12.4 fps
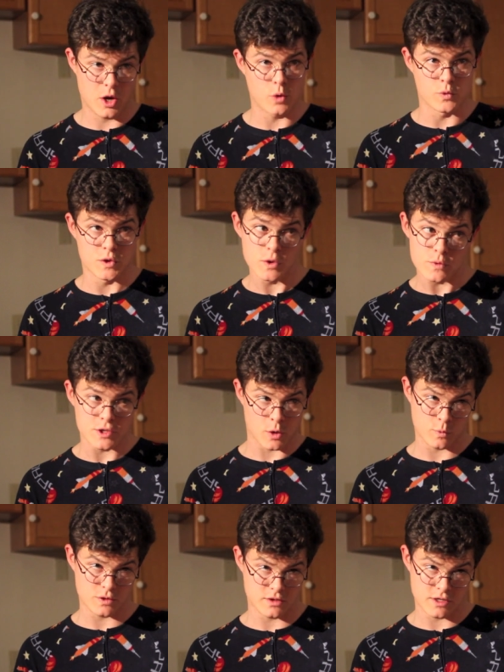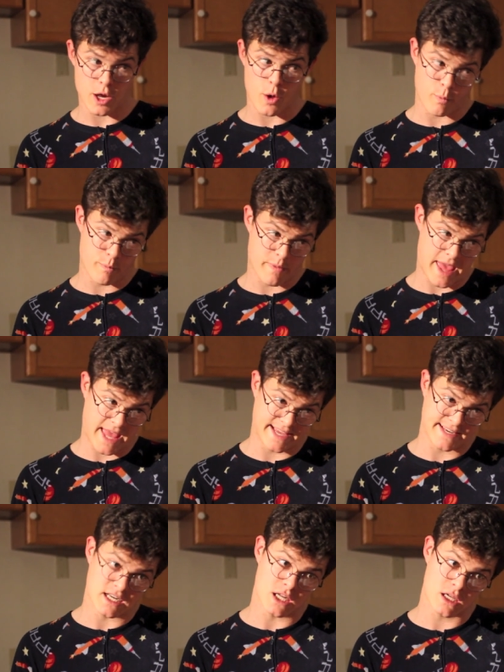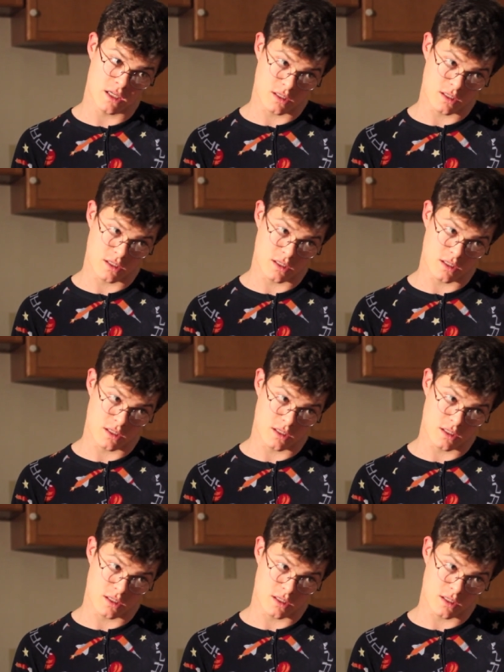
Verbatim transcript: No, you don't know pain.